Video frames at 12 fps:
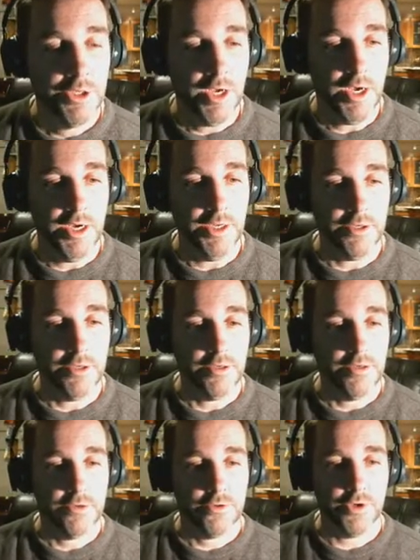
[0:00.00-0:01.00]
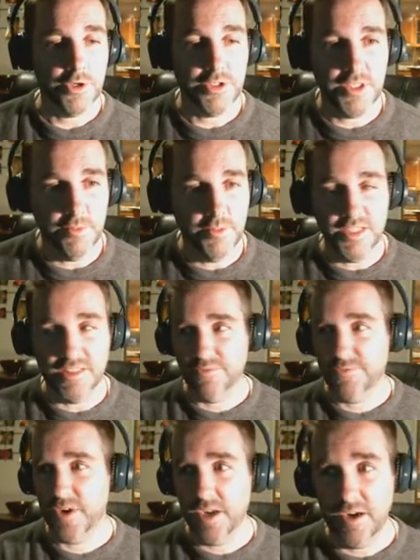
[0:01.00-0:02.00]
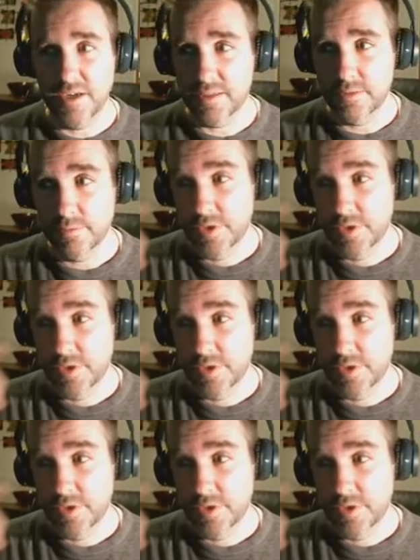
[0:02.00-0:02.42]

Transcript: Uh, Trigger CMD is freaking awesome.